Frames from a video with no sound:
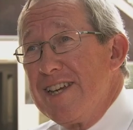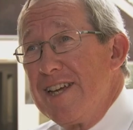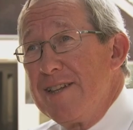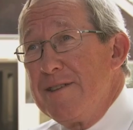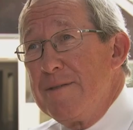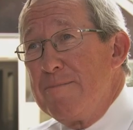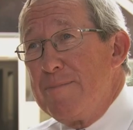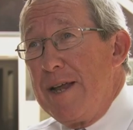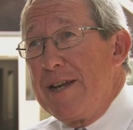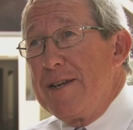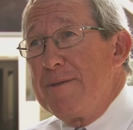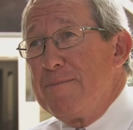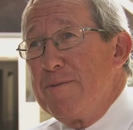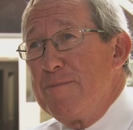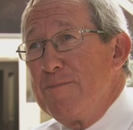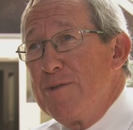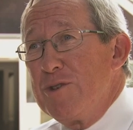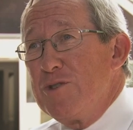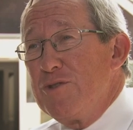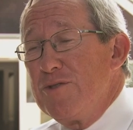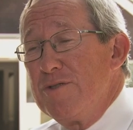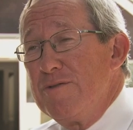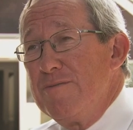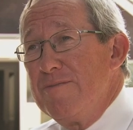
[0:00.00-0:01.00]
get planning
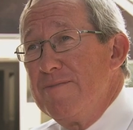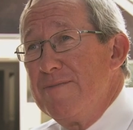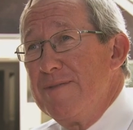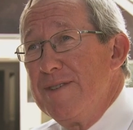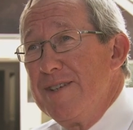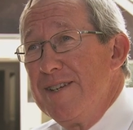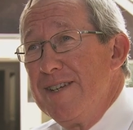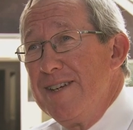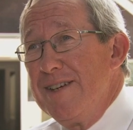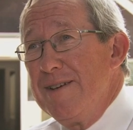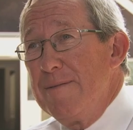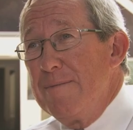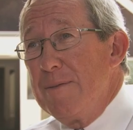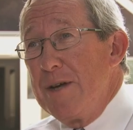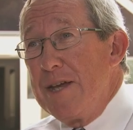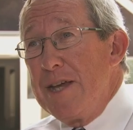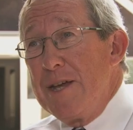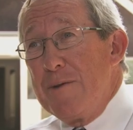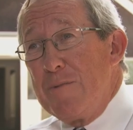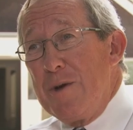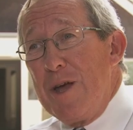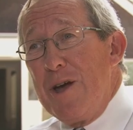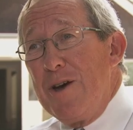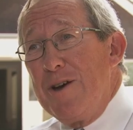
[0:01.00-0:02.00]
permission, but
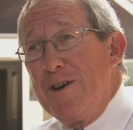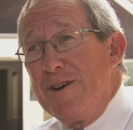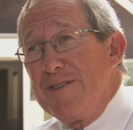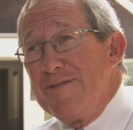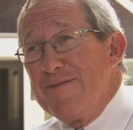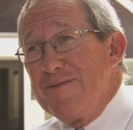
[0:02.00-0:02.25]
here we are.